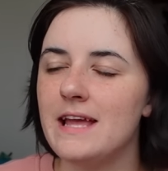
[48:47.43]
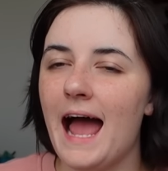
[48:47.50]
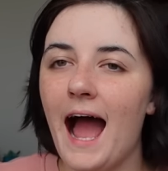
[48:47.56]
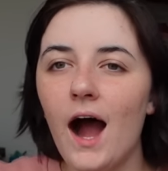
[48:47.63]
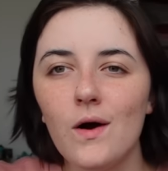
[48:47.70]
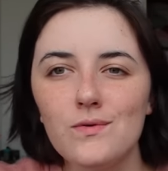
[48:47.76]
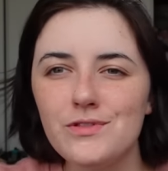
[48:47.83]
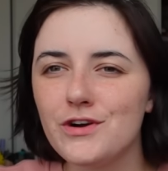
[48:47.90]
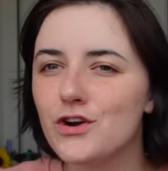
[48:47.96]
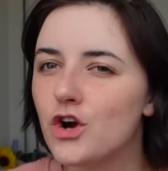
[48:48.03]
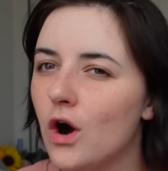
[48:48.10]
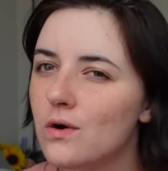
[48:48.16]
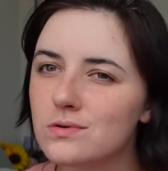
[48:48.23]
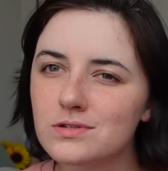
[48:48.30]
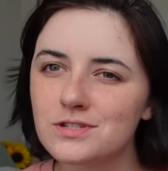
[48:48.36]
how the
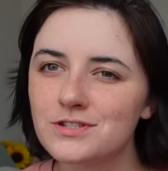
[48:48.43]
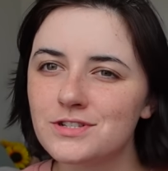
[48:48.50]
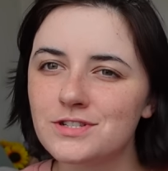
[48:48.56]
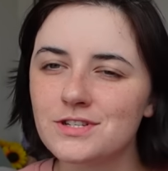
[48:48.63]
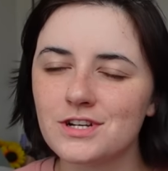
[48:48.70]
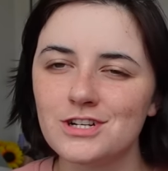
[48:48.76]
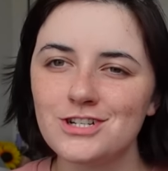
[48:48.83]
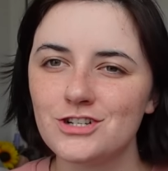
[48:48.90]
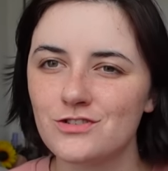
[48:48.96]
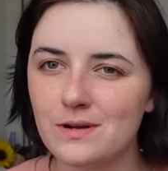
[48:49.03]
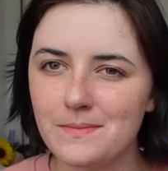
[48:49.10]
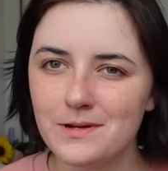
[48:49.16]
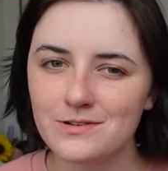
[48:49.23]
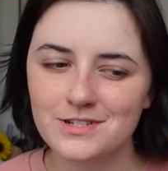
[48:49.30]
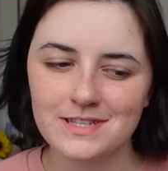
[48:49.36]
ghosts
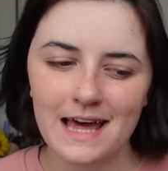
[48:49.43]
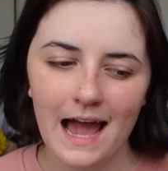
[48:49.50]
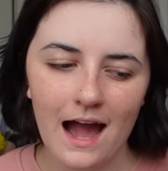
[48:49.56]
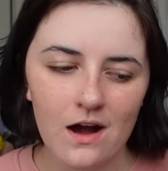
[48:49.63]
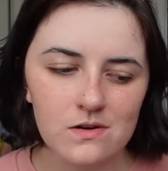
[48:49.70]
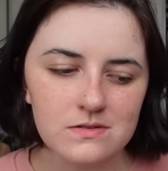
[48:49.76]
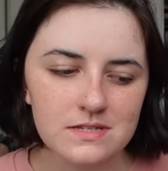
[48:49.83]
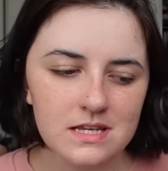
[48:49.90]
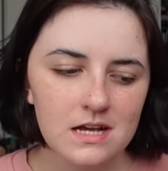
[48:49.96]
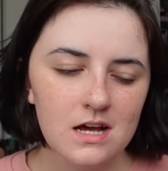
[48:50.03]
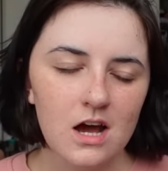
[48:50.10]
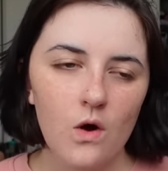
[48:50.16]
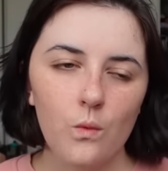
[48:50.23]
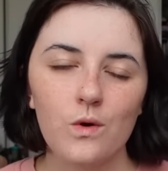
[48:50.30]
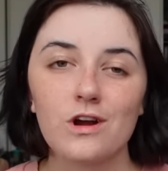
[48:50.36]
contribute to the house
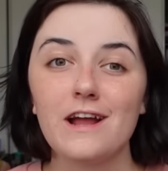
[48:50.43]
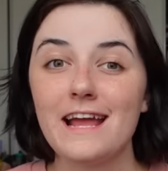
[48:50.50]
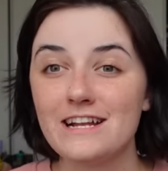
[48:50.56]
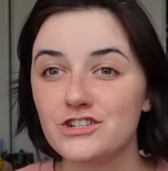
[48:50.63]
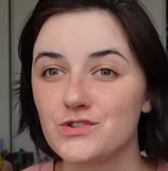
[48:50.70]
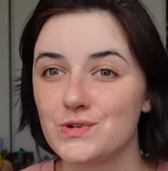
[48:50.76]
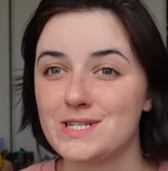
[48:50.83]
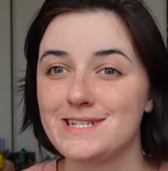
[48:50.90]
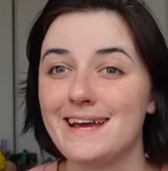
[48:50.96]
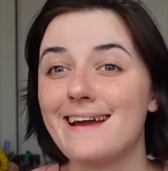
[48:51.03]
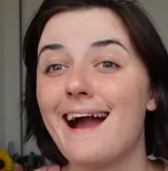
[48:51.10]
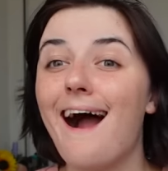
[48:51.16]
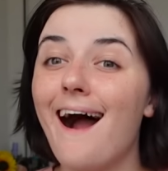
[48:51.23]
were interesting.